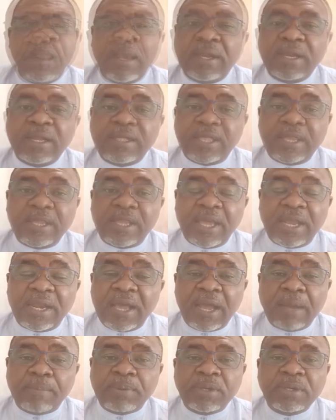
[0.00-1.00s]
Anything can
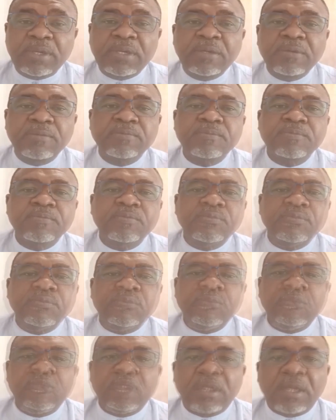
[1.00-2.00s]
happen.
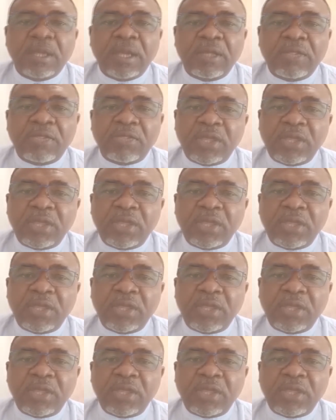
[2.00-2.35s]
I